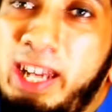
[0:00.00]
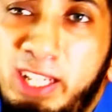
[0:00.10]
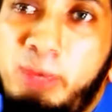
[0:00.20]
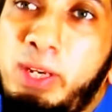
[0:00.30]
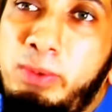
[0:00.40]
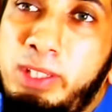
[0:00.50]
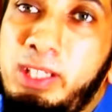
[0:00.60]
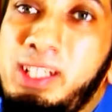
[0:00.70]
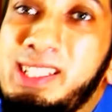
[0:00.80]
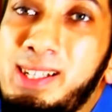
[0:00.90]
anywhere with
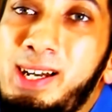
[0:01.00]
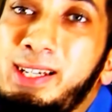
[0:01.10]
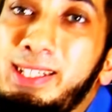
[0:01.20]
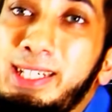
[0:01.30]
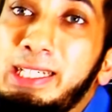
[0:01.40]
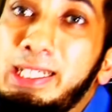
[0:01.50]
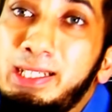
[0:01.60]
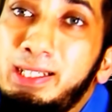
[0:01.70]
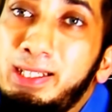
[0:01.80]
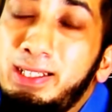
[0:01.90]
it, is lying.
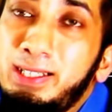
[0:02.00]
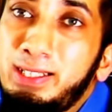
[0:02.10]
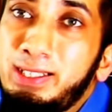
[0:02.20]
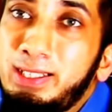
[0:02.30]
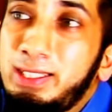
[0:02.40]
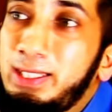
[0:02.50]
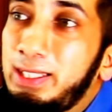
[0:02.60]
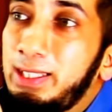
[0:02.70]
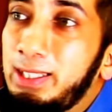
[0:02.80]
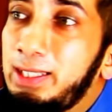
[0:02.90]

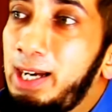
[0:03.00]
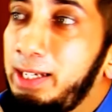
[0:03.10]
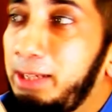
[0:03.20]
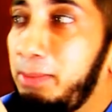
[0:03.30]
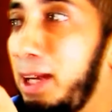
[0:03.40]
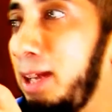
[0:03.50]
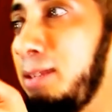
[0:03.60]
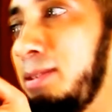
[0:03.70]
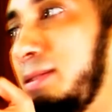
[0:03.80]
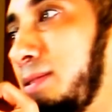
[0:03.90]
Lying,
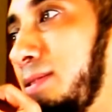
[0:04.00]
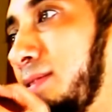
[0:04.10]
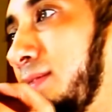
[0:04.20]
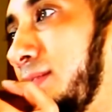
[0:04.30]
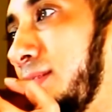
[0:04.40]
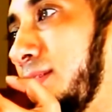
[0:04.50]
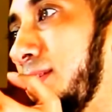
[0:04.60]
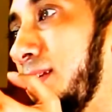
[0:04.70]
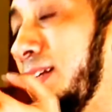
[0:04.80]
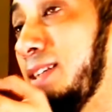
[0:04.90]
man.
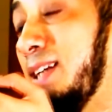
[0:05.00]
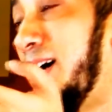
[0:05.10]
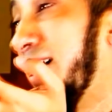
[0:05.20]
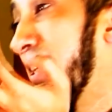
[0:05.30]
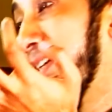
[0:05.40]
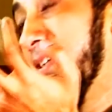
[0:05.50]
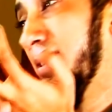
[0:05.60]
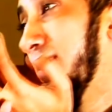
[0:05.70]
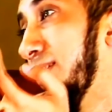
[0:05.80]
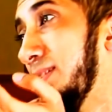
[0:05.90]
Kids lie.
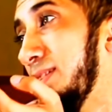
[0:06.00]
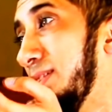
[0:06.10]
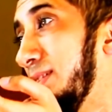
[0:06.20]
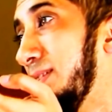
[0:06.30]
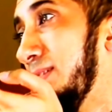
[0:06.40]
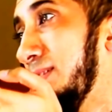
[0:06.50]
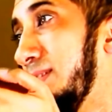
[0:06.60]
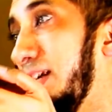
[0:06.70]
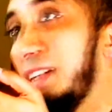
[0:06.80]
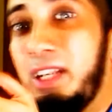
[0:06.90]

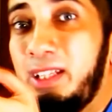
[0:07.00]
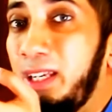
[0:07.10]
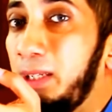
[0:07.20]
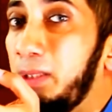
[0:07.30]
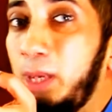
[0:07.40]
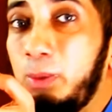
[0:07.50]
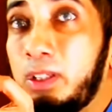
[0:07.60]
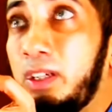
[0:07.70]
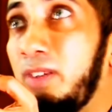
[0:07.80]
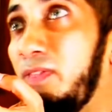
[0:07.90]
And they will
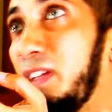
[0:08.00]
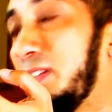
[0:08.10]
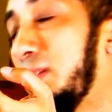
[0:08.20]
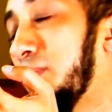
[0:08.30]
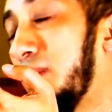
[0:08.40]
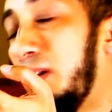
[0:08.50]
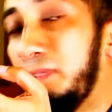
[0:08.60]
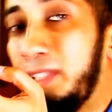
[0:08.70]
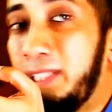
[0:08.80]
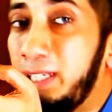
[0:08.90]
convince themselves
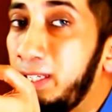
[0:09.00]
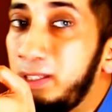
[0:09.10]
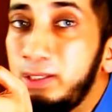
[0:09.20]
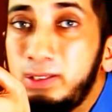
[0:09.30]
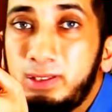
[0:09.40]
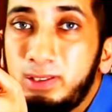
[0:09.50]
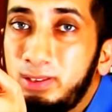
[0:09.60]
that they didn't.